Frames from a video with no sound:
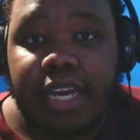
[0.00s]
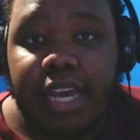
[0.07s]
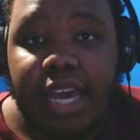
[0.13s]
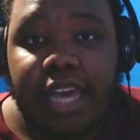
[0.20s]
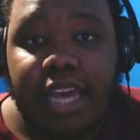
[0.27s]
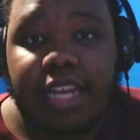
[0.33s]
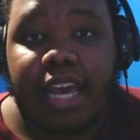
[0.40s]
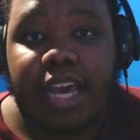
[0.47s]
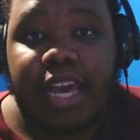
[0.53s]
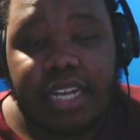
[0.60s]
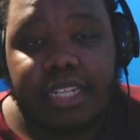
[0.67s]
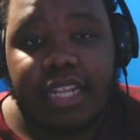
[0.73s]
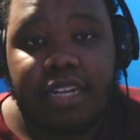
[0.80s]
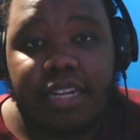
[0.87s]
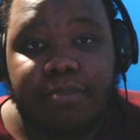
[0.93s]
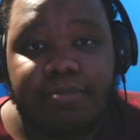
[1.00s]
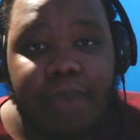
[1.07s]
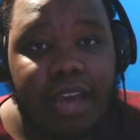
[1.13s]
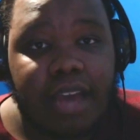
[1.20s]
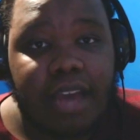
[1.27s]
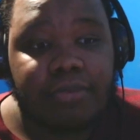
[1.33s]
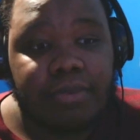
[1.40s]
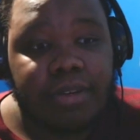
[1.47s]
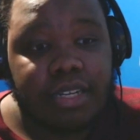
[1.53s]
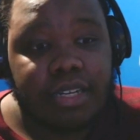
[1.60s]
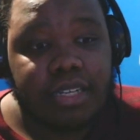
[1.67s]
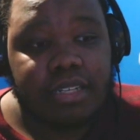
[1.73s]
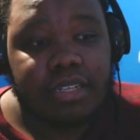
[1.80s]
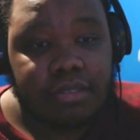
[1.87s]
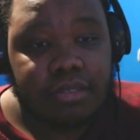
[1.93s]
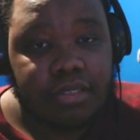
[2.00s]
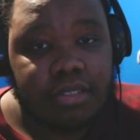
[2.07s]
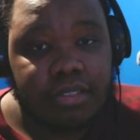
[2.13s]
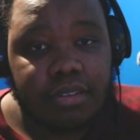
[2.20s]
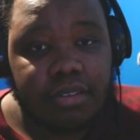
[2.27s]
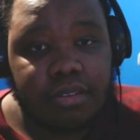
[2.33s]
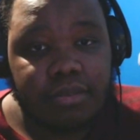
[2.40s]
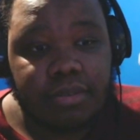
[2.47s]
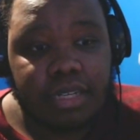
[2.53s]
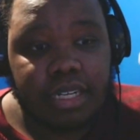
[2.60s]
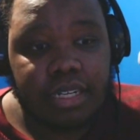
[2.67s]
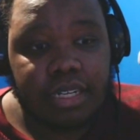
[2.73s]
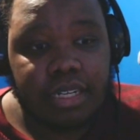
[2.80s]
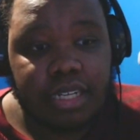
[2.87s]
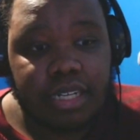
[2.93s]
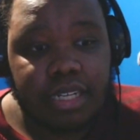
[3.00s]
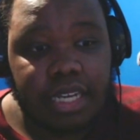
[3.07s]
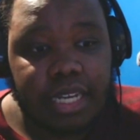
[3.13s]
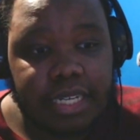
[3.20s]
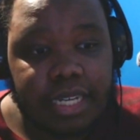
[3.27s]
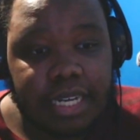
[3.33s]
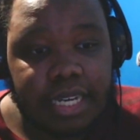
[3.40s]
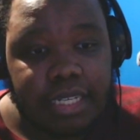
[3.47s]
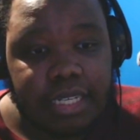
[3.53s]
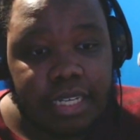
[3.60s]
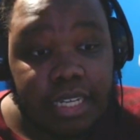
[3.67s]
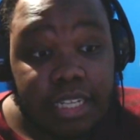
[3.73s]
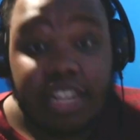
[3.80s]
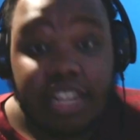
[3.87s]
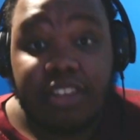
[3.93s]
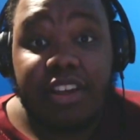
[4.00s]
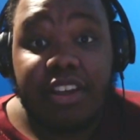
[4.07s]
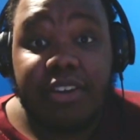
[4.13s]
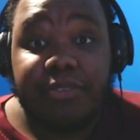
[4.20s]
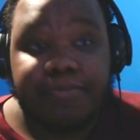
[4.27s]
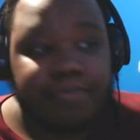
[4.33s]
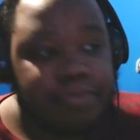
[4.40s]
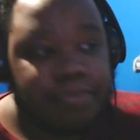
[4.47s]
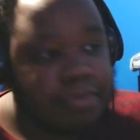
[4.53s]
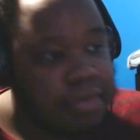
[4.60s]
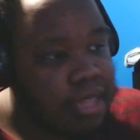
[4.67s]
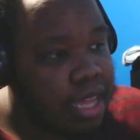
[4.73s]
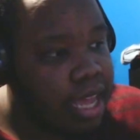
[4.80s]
And I had a lot of back work to work on, and uh, still do.